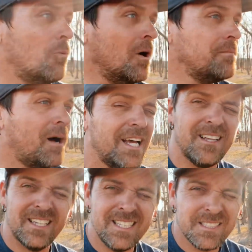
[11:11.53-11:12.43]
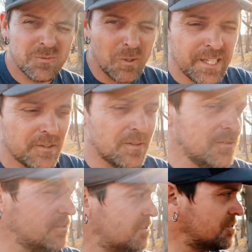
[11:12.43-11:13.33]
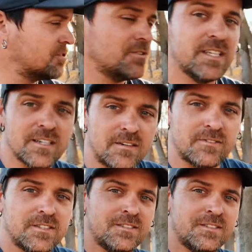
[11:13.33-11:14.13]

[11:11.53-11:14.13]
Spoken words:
1 mile in is when you lose your tree coverage.